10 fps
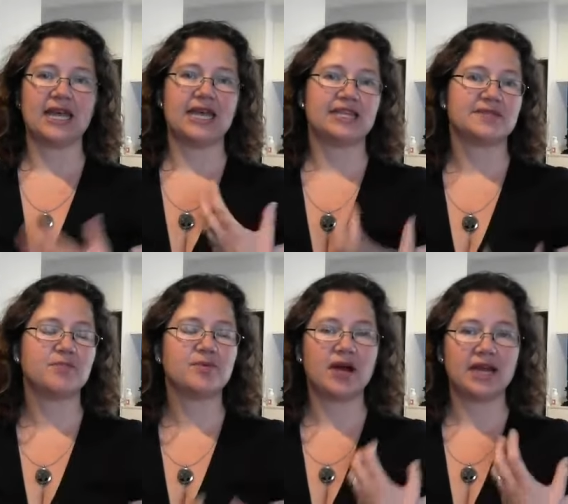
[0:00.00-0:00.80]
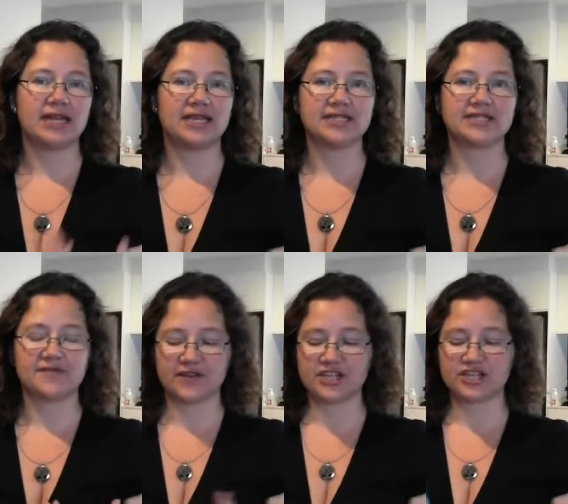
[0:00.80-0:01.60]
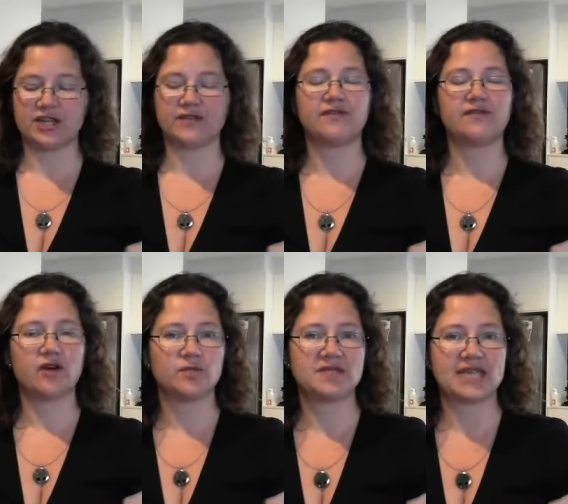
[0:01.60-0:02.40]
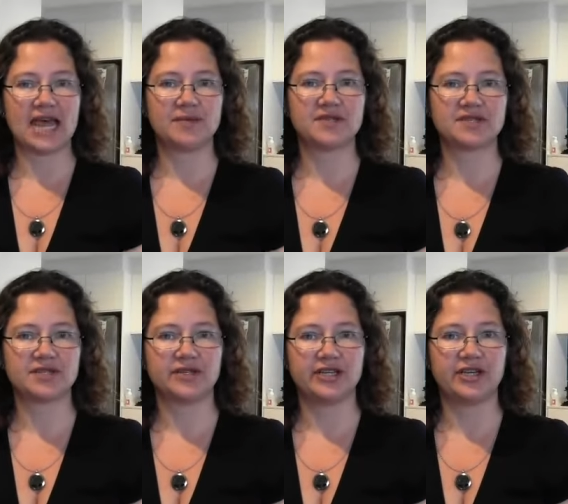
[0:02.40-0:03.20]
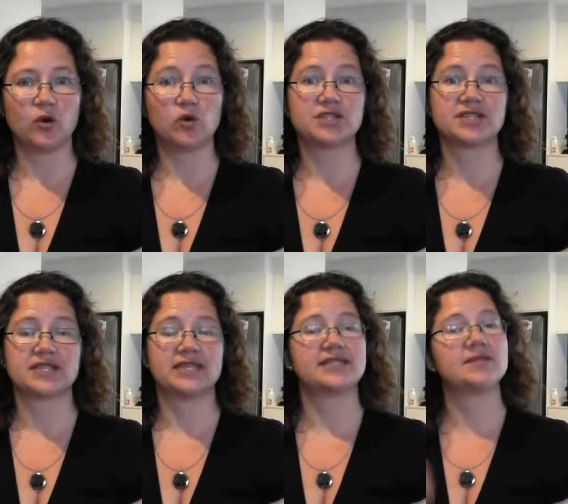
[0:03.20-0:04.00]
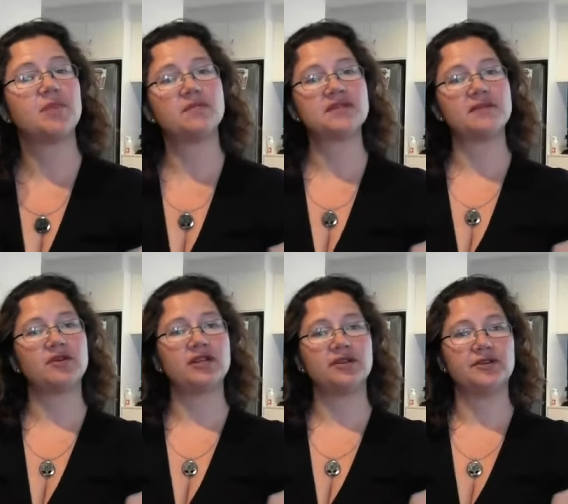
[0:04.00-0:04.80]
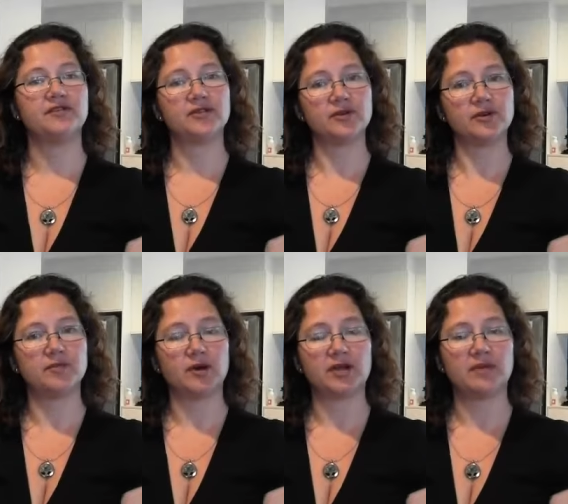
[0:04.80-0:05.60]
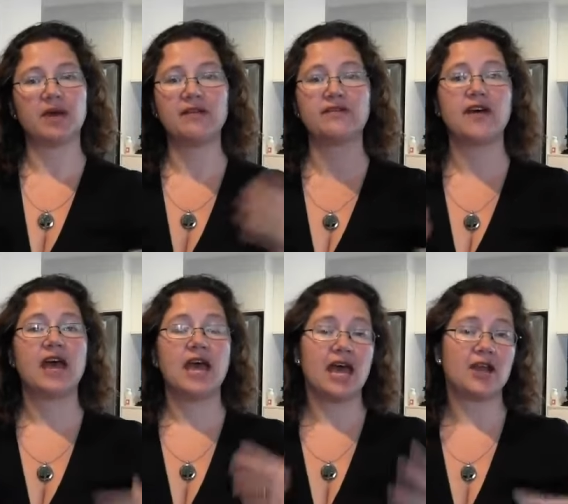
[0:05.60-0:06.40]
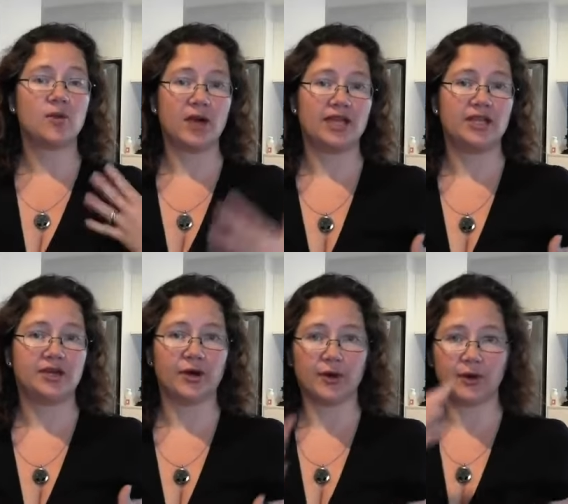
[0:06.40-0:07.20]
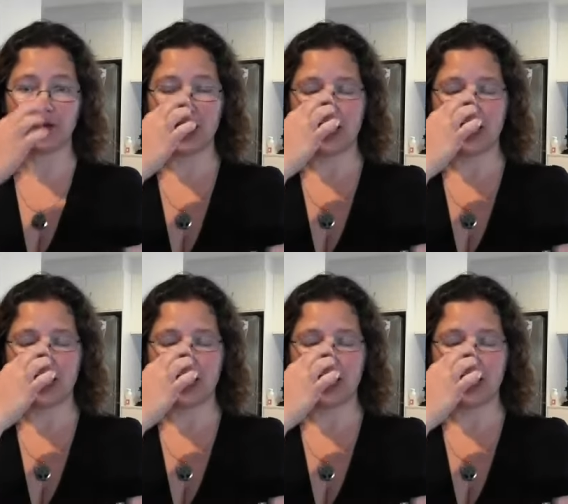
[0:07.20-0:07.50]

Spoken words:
It's bright and it's fresh. It foams absolutely gorgeously. So pop some on a loofah or a body puff and away you go.